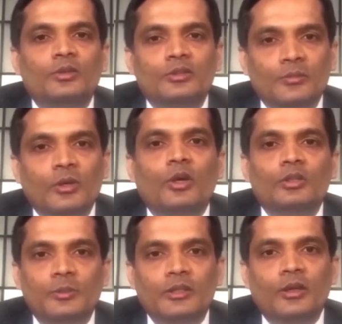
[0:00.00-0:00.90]
it needs to
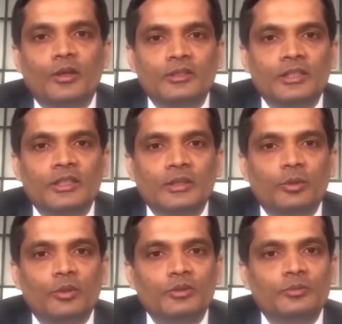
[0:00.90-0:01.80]
be taken too
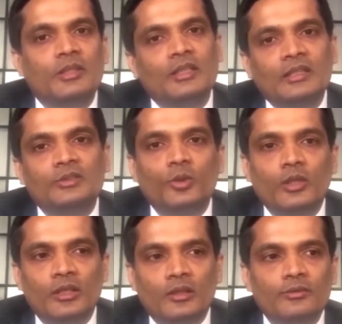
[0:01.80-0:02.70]
seriously because
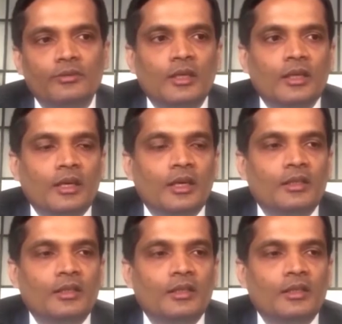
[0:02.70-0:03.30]
children always